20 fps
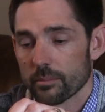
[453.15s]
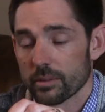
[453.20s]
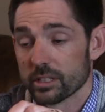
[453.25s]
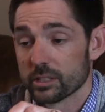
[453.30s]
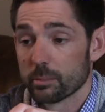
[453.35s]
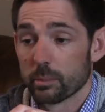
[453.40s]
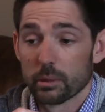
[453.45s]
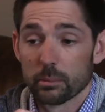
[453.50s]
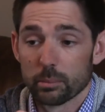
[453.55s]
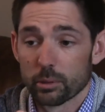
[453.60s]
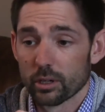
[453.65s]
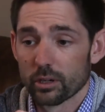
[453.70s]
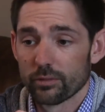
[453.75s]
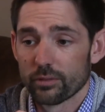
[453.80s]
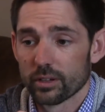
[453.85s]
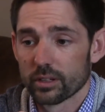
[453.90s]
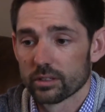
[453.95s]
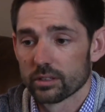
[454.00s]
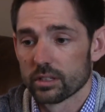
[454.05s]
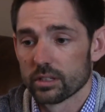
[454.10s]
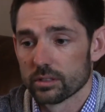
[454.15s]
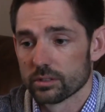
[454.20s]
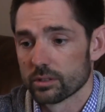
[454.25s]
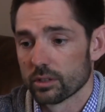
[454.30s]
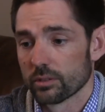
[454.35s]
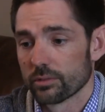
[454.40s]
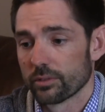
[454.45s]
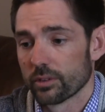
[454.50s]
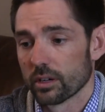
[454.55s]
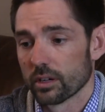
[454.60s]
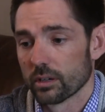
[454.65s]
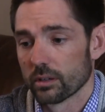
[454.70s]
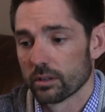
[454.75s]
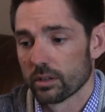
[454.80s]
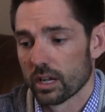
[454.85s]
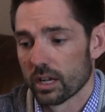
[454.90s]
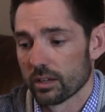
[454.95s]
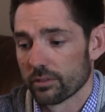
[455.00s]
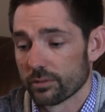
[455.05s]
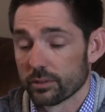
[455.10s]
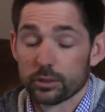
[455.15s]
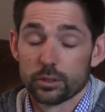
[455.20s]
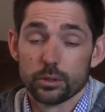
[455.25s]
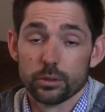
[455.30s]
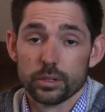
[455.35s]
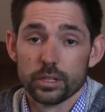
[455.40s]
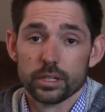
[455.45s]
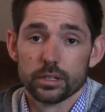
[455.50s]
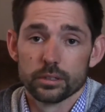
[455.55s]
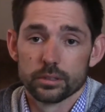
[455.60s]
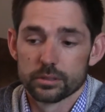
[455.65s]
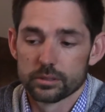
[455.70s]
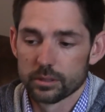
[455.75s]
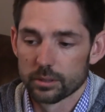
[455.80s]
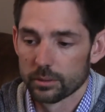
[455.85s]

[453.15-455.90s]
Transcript: It's been perfect so far for 2 years.